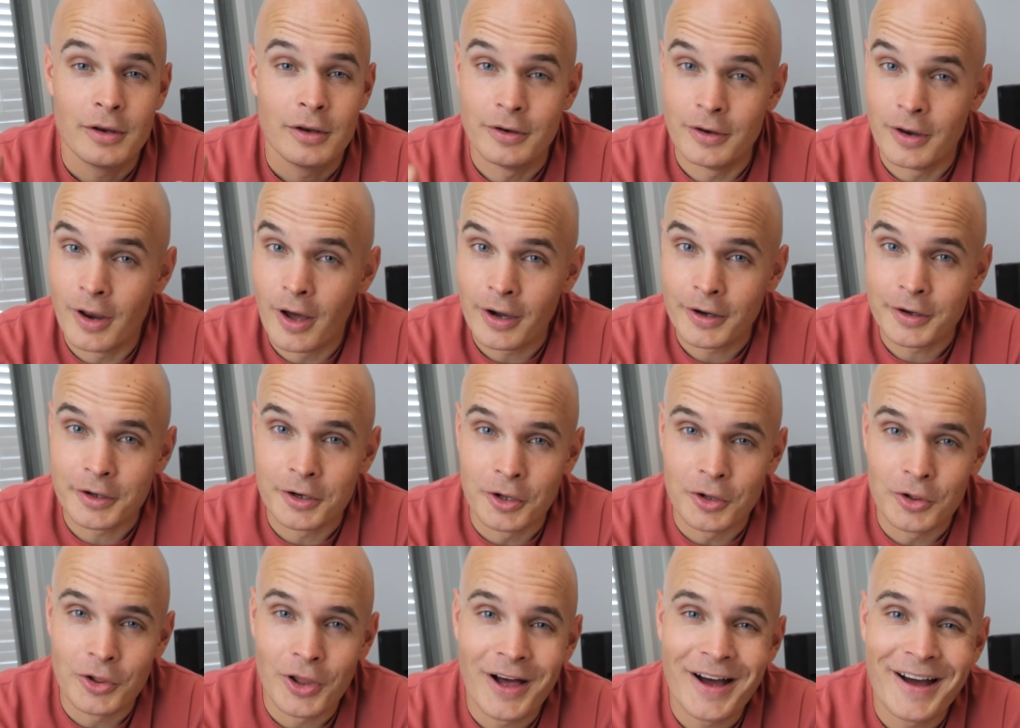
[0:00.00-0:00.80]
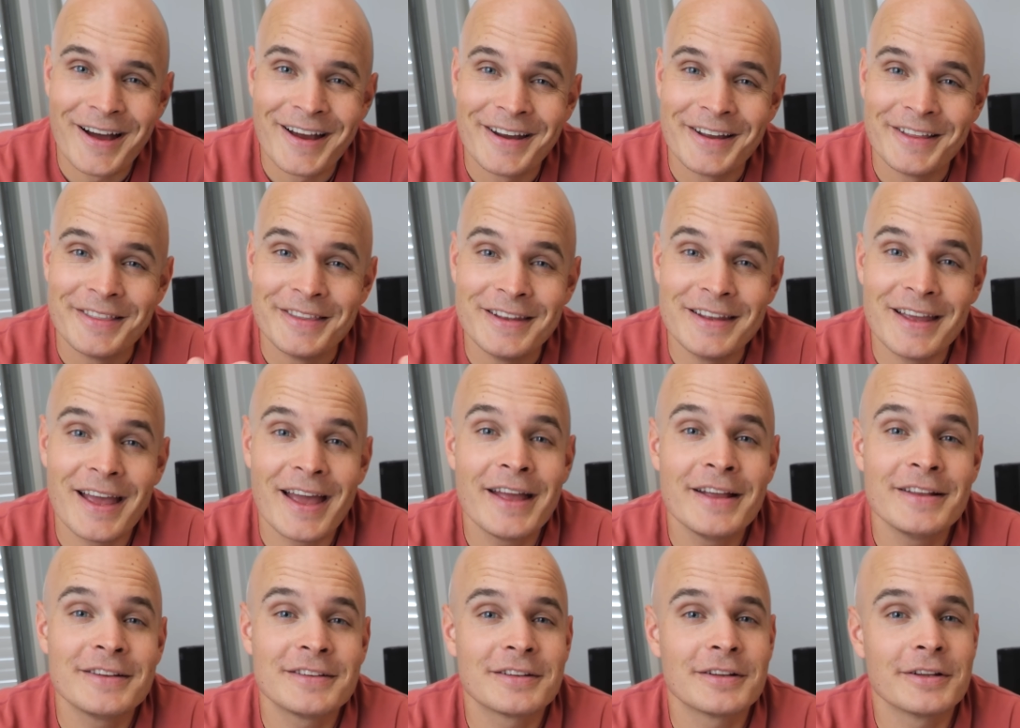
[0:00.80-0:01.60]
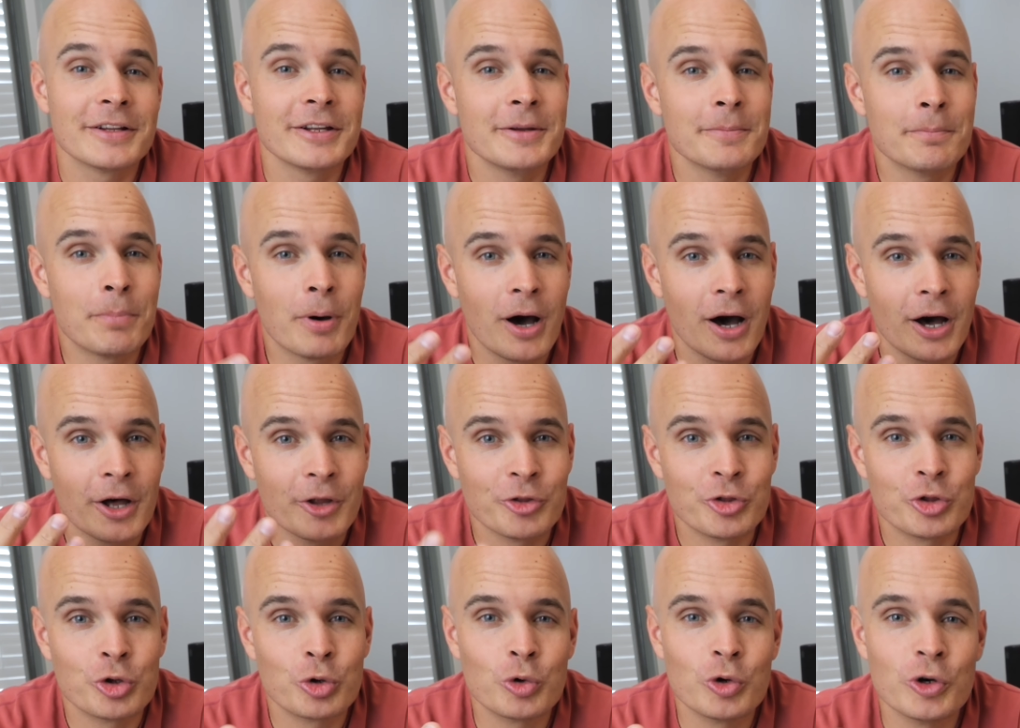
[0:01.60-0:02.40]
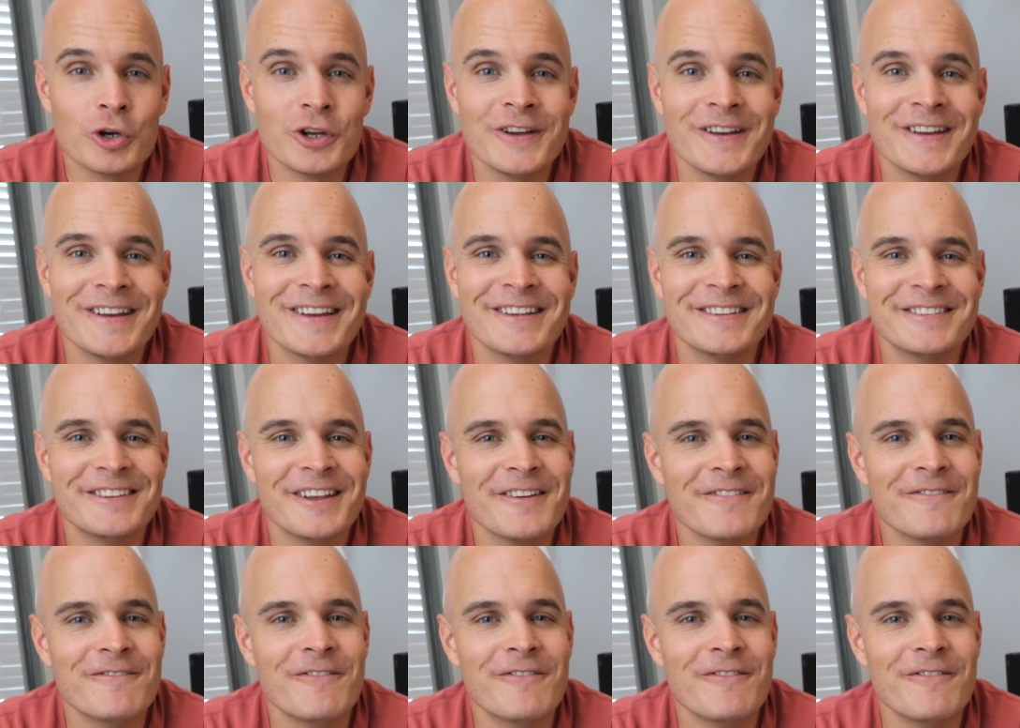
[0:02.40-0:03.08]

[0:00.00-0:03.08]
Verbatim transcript: Not gonna lie, the 8 Sleep Pod 3 is a